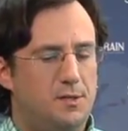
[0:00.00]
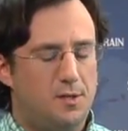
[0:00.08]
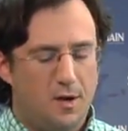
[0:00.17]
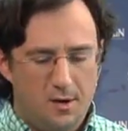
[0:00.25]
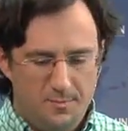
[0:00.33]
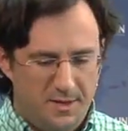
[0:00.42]

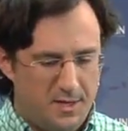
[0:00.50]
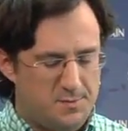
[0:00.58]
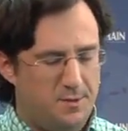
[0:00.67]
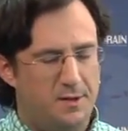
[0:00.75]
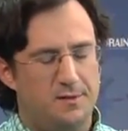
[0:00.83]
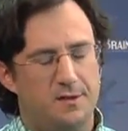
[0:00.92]
yard
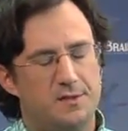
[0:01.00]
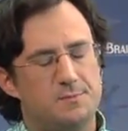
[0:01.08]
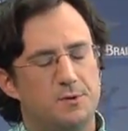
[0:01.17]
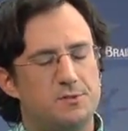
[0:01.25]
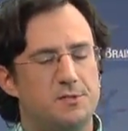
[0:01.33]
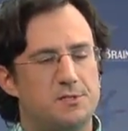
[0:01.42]
management in its
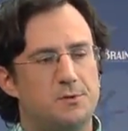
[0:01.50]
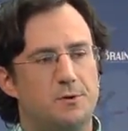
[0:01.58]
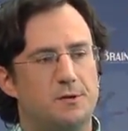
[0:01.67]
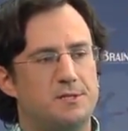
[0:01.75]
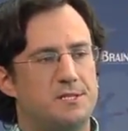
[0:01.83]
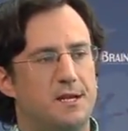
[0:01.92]
most
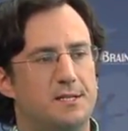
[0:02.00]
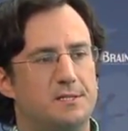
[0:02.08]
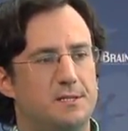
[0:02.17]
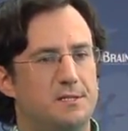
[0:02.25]
historic sense